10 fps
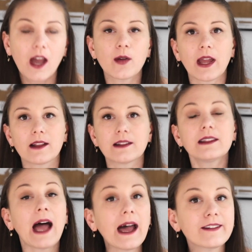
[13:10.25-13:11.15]
Okay,
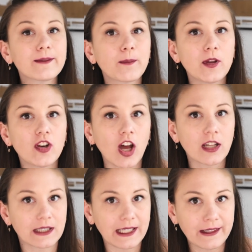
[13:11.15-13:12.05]
last but
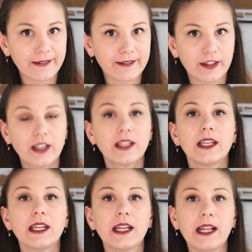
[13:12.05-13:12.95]
not least,
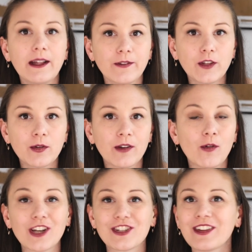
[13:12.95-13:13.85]
if you have
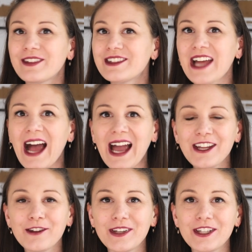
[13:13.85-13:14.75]
watched this
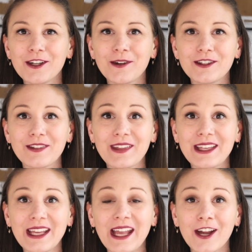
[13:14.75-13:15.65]
entire video and you're
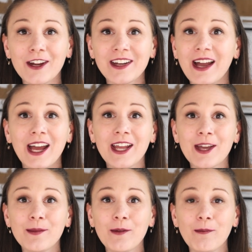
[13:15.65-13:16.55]
thinking, Erin, I
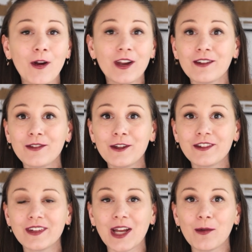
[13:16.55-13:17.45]
am more
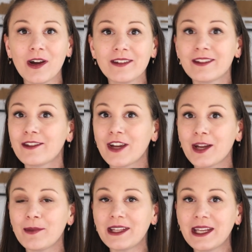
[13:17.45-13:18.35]
confused than I was at the
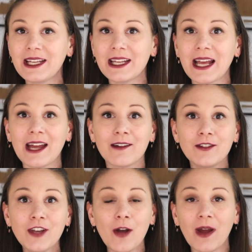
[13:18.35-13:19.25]
very beginning and I have
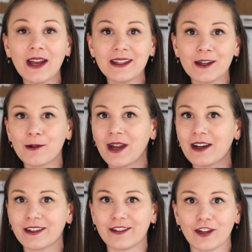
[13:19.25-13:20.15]
no idea where
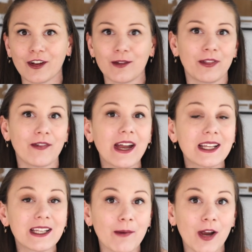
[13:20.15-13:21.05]
to start with finding
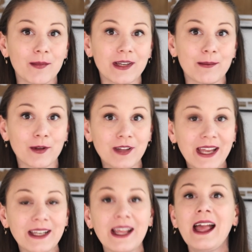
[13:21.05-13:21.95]
an apartment in
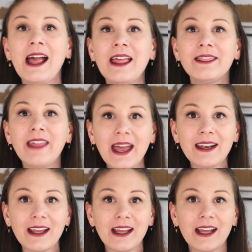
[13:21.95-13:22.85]
Berlin,
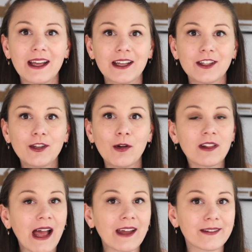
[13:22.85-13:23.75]
then your
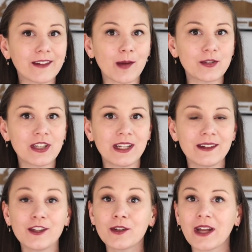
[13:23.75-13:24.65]
last option is
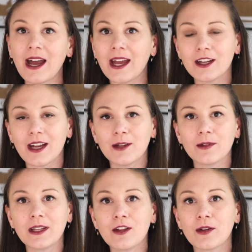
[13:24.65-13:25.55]
you could hire a
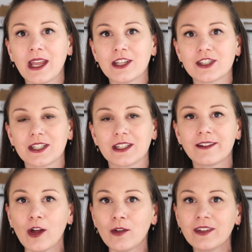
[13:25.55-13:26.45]
relocation
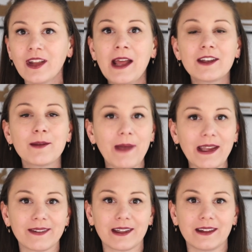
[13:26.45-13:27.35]
consultant to
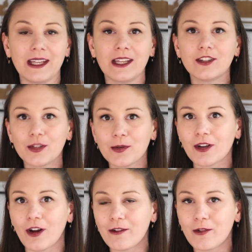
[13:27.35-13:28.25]
basically do it
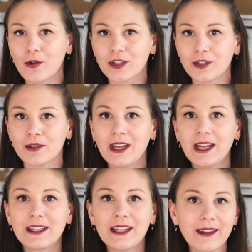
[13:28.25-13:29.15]
all for you.
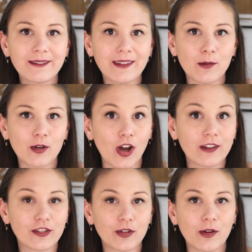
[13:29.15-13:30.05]
Yes, that will
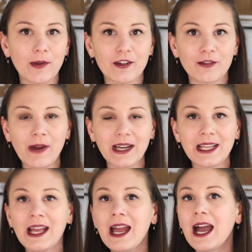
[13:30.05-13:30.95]
cost you a bit of
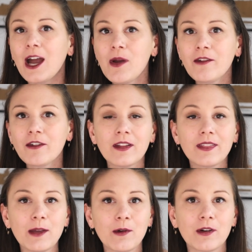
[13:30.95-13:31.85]
money. However,
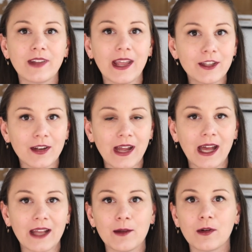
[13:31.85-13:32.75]
they will take your
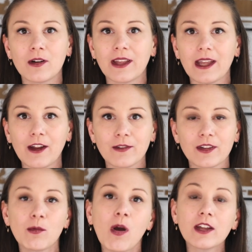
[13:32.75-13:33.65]
hand, they will
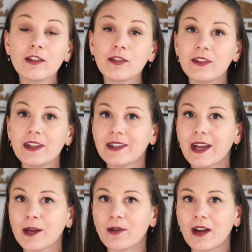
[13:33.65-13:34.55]
carefully walk you through the
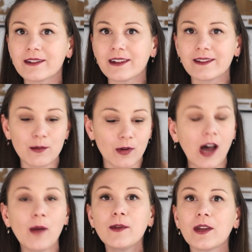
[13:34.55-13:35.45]
entire process, they will
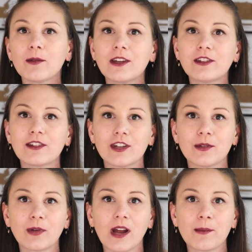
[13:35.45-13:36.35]
help you get
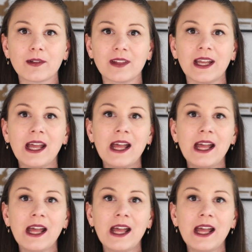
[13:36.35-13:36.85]
registered properly,